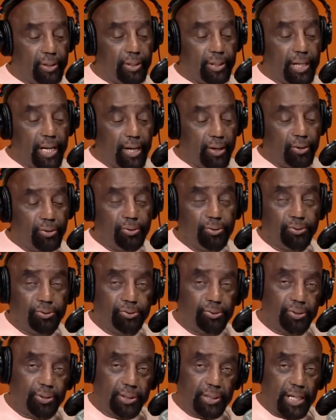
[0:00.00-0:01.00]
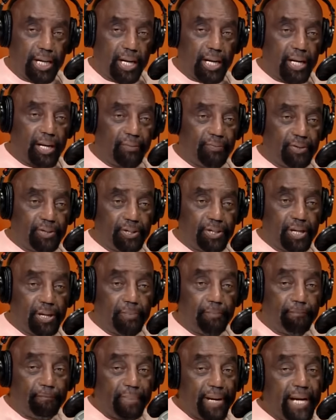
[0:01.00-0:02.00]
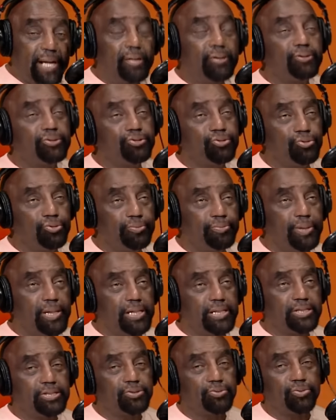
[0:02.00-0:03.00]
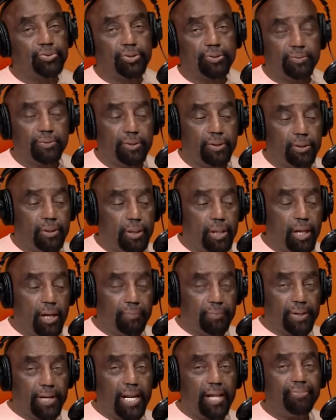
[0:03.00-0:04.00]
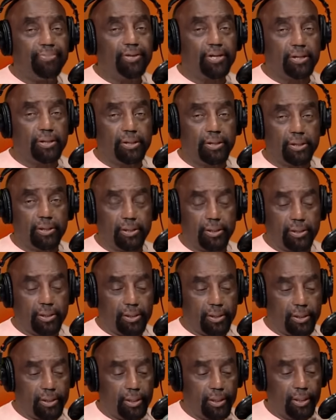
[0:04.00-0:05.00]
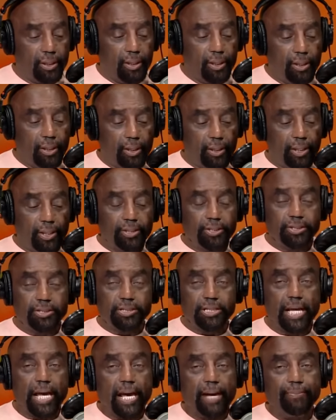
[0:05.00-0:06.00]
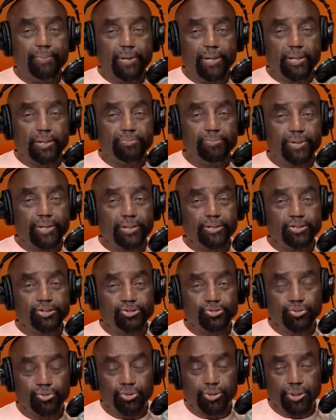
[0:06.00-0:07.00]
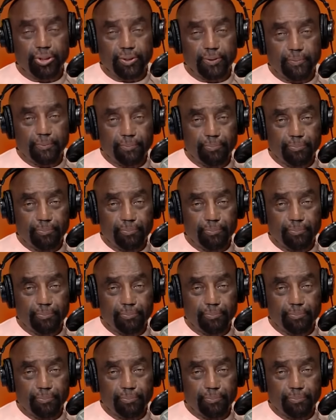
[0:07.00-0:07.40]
Not only do they not have anything better to replace it with, they have nothing. They're just happy it's been destroyed.